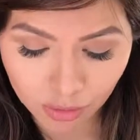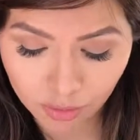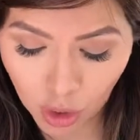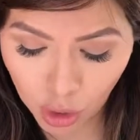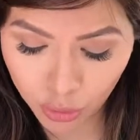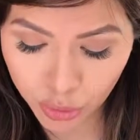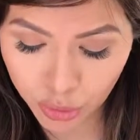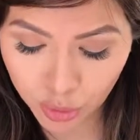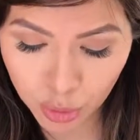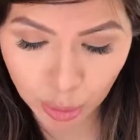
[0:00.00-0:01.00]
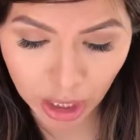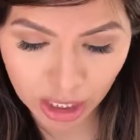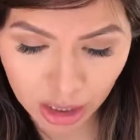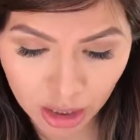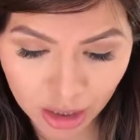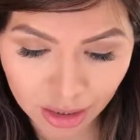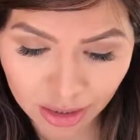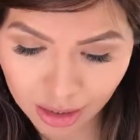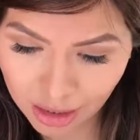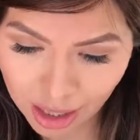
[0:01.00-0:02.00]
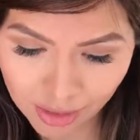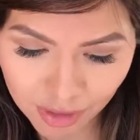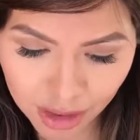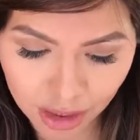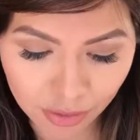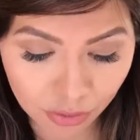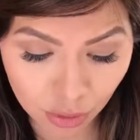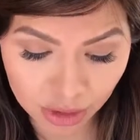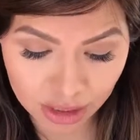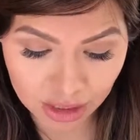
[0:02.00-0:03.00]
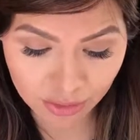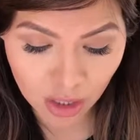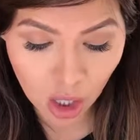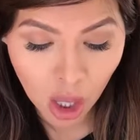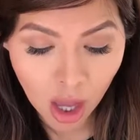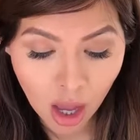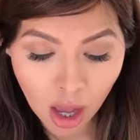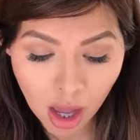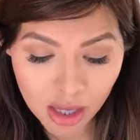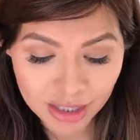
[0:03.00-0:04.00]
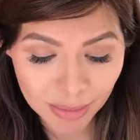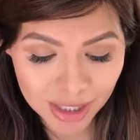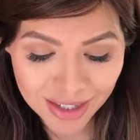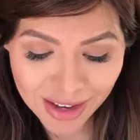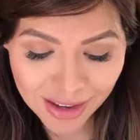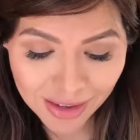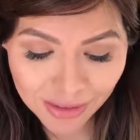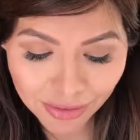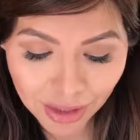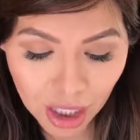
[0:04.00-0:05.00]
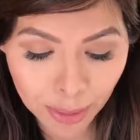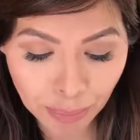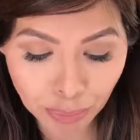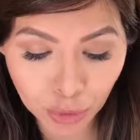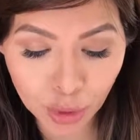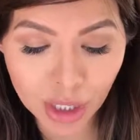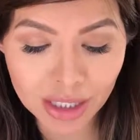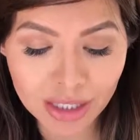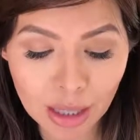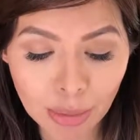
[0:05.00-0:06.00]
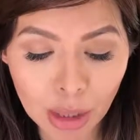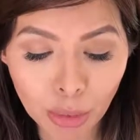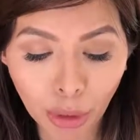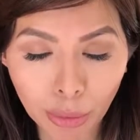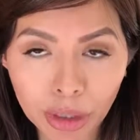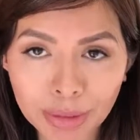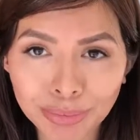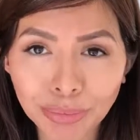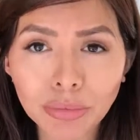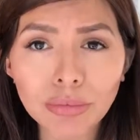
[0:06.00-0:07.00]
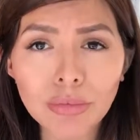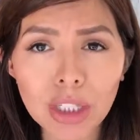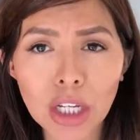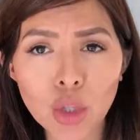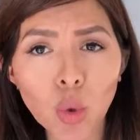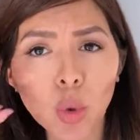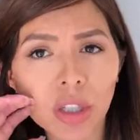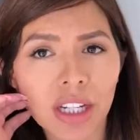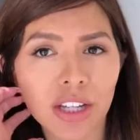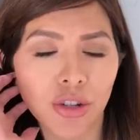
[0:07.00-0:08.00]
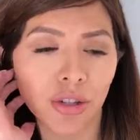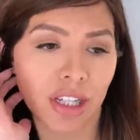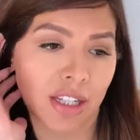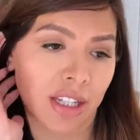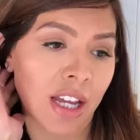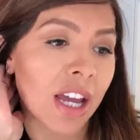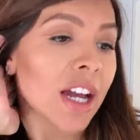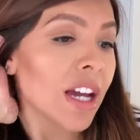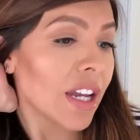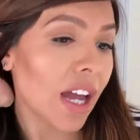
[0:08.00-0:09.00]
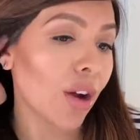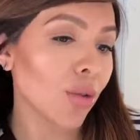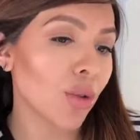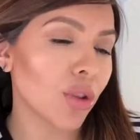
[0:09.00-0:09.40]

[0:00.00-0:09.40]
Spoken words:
follow suit by having like a full list of awesome stuff. Okay, step number 3 is organize your list. Now,